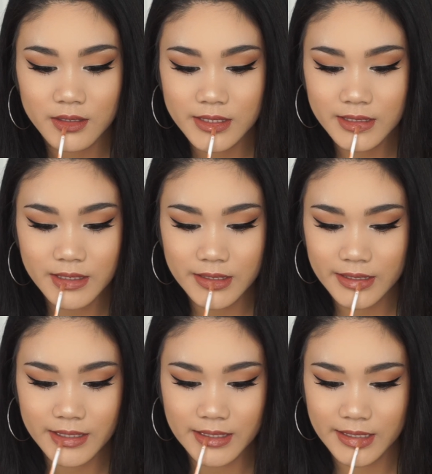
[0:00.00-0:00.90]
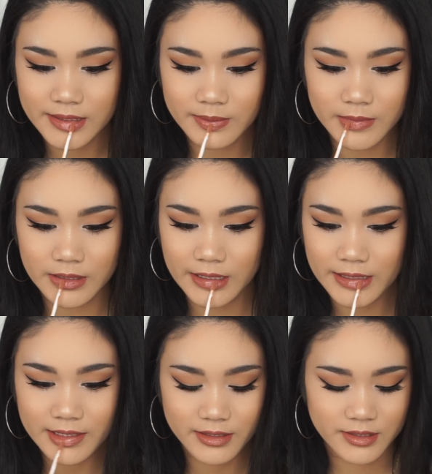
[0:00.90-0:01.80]
I'm just going to go ahead and add some
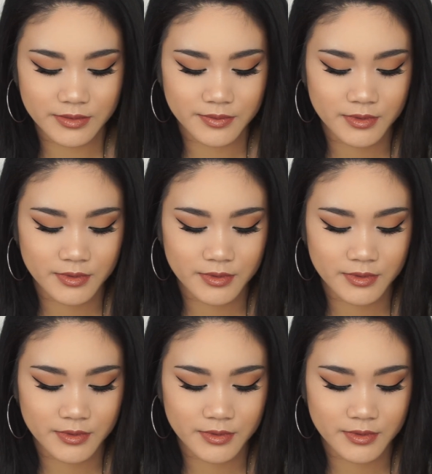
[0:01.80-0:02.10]
gloss.